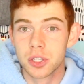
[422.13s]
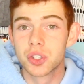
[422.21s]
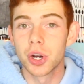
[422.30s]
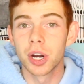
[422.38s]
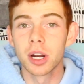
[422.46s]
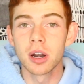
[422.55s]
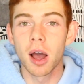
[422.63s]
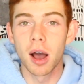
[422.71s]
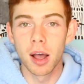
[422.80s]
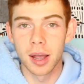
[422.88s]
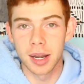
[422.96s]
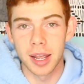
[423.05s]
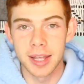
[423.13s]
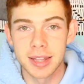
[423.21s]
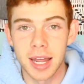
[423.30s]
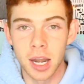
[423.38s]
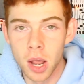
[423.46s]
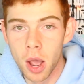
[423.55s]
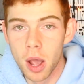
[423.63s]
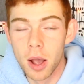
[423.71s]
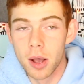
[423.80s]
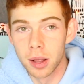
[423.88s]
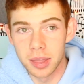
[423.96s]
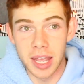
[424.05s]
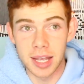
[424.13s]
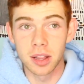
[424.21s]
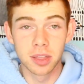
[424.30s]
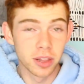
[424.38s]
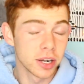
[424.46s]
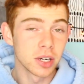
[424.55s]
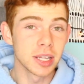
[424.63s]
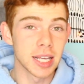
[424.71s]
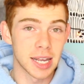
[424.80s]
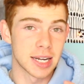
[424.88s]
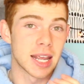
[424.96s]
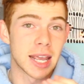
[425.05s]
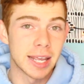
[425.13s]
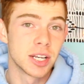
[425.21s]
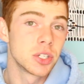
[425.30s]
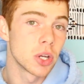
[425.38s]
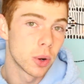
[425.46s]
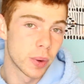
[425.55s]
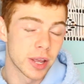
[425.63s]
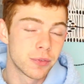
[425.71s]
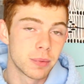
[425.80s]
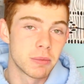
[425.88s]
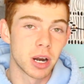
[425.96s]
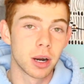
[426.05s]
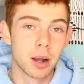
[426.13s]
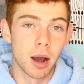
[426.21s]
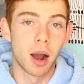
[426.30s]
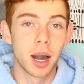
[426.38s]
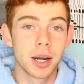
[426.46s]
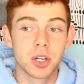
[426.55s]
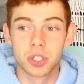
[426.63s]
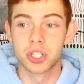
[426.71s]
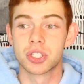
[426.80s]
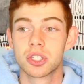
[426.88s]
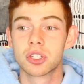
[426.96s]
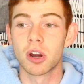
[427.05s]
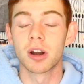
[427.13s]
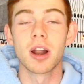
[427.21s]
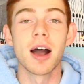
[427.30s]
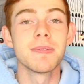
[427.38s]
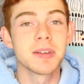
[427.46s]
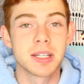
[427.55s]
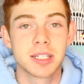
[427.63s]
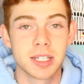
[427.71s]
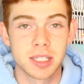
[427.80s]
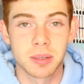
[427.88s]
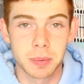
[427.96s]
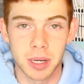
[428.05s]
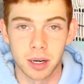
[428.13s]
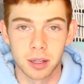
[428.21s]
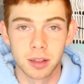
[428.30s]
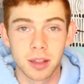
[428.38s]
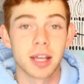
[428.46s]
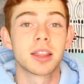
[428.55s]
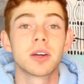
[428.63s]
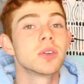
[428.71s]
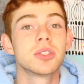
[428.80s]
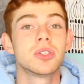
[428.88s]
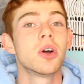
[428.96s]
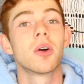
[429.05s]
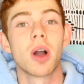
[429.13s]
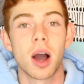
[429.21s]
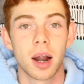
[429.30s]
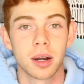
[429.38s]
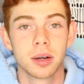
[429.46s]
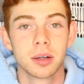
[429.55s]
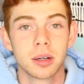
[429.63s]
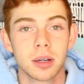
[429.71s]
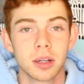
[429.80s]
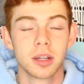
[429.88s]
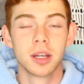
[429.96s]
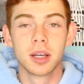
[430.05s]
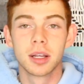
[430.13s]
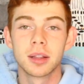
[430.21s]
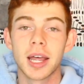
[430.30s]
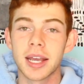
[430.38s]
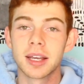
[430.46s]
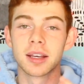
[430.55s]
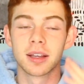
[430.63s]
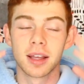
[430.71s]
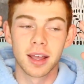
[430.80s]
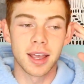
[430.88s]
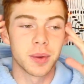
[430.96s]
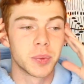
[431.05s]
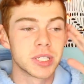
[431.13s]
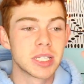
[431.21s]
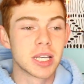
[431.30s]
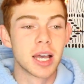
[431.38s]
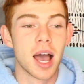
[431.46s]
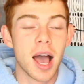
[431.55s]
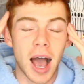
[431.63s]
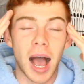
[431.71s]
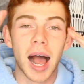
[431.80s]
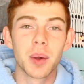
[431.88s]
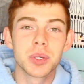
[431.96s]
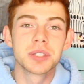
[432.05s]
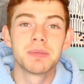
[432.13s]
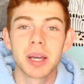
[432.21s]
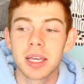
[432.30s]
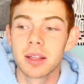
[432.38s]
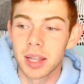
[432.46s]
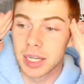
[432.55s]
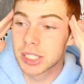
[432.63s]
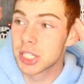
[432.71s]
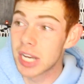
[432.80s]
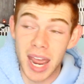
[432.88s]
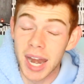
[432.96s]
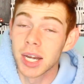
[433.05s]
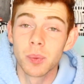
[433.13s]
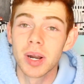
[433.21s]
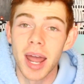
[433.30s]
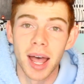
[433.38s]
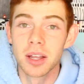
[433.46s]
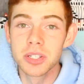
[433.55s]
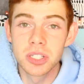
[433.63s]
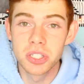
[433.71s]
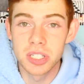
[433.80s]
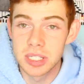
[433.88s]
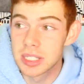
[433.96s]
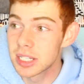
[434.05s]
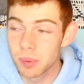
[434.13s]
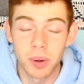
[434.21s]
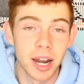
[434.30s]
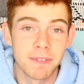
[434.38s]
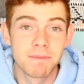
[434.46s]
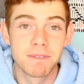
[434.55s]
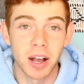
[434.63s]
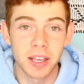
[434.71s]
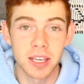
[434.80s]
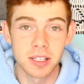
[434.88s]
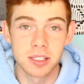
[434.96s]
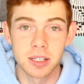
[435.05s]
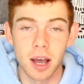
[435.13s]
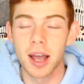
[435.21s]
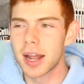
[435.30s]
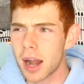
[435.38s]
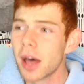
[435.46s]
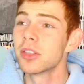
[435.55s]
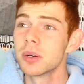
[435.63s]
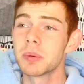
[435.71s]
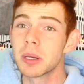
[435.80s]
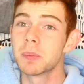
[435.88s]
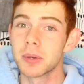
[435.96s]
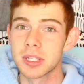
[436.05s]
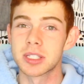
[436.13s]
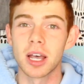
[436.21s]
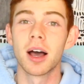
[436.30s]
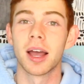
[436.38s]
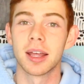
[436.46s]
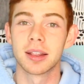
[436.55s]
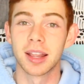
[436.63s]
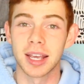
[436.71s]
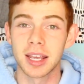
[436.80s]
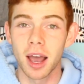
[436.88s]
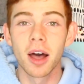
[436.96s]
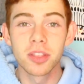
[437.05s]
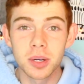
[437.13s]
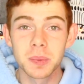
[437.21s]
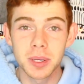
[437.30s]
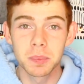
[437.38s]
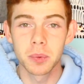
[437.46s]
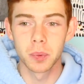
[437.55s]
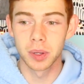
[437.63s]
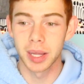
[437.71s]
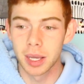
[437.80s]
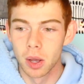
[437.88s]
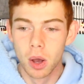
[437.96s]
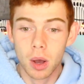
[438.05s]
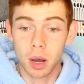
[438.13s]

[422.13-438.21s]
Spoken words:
turn on, and then like literally an inch away from our car, just turn off and disappear. Like there was no car. Like, it was... I was fucking like, did anyone else just see what I fucking saw? And other people saw it. Like, other people were like,